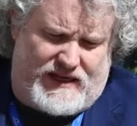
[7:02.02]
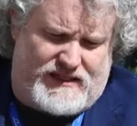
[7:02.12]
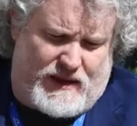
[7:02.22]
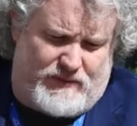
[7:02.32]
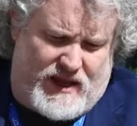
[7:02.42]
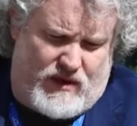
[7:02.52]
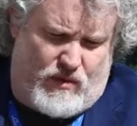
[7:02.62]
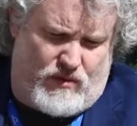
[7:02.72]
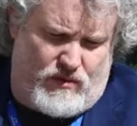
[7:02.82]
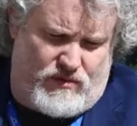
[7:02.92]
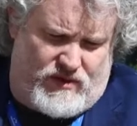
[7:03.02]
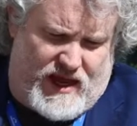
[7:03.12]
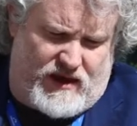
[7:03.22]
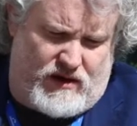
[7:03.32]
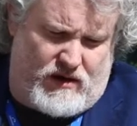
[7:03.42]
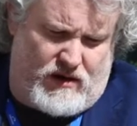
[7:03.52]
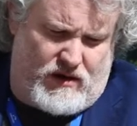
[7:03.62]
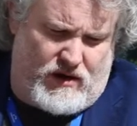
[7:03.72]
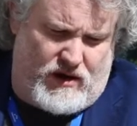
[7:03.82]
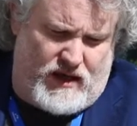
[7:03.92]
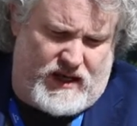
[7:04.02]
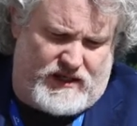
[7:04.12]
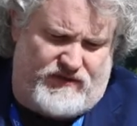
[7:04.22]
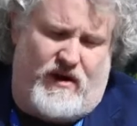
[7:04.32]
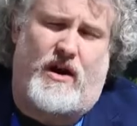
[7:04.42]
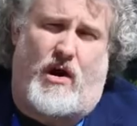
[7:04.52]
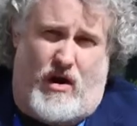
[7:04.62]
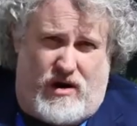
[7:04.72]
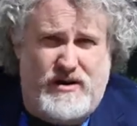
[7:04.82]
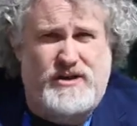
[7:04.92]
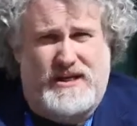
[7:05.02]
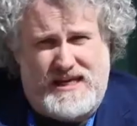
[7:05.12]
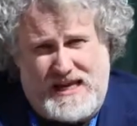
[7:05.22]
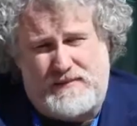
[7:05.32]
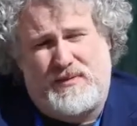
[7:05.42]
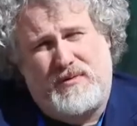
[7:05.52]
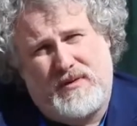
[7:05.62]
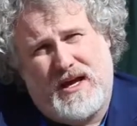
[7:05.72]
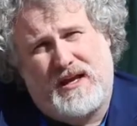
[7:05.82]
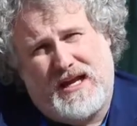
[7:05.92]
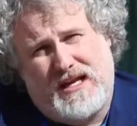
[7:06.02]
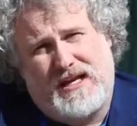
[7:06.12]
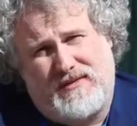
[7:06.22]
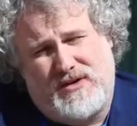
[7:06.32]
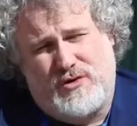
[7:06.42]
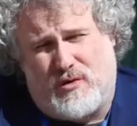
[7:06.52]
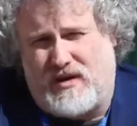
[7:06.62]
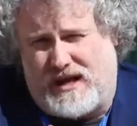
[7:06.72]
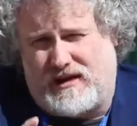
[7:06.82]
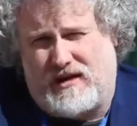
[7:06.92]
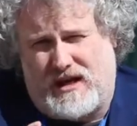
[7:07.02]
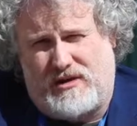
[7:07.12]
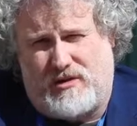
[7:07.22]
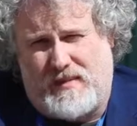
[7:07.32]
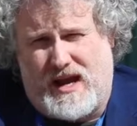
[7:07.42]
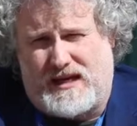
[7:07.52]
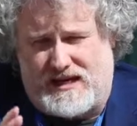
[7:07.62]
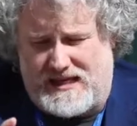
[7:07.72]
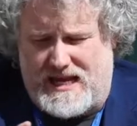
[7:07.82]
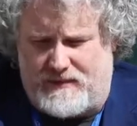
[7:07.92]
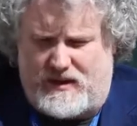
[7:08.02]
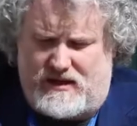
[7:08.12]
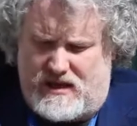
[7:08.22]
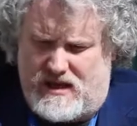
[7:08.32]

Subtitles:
it's something that it's very hard to keep an individual in your mind and to keep it